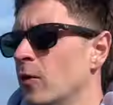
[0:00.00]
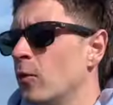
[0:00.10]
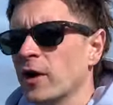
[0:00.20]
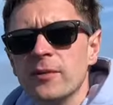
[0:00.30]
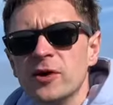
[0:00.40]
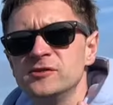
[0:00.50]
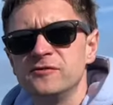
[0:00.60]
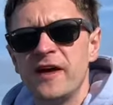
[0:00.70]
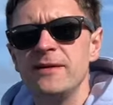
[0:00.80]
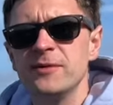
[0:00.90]
One of the most
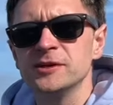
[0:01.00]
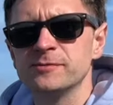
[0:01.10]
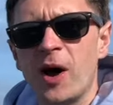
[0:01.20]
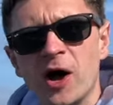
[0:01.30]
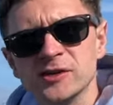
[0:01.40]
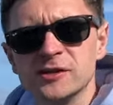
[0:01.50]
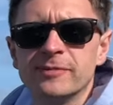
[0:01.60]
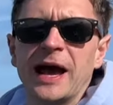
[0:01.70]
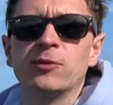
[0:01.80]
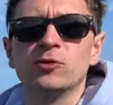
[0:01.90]
famous parts of the
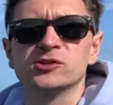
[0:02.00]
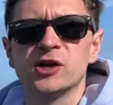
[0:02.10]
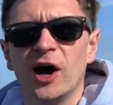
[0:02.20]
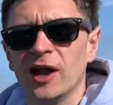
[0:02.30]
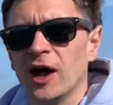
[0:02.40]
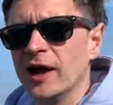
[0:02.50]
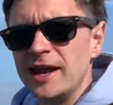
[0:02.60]
Blackpool skyline